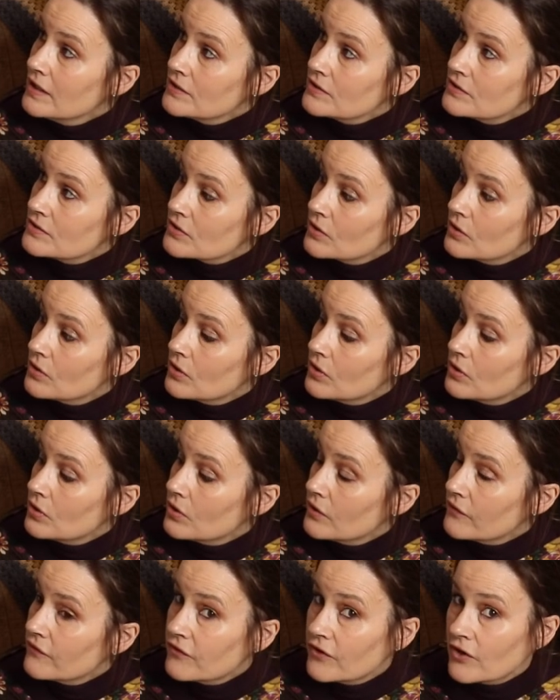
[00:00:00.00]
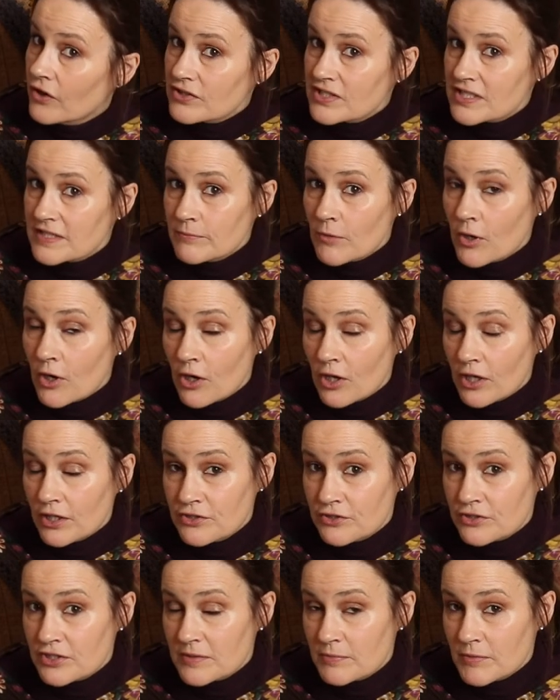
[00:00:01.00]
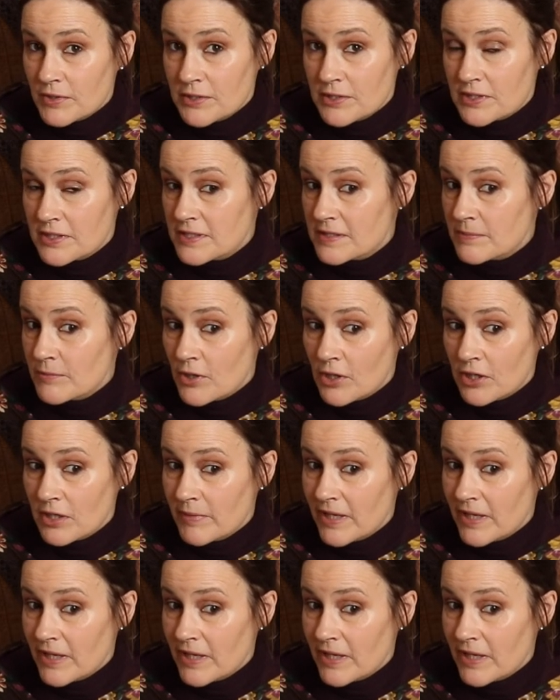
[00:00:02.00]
So for small adjustments and small